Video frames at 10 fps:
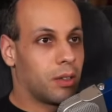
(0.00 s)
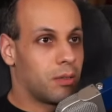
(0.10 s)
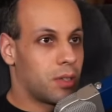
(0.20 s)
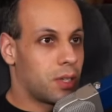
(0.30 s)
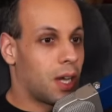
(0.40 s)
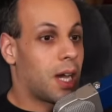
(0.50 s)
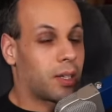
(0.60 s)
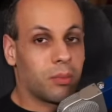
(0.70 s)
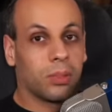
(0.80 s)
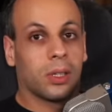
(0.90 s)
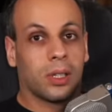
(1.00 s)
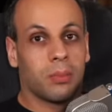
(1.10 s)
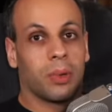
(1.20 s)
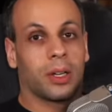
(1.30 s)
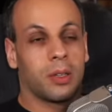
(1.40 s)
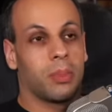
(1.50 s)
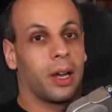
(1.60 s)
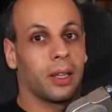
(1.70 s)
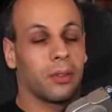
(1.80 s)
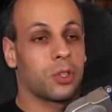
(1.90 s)
not completely buggy
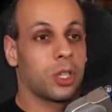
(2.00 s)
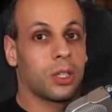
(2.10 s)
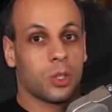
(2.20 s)
pile of shit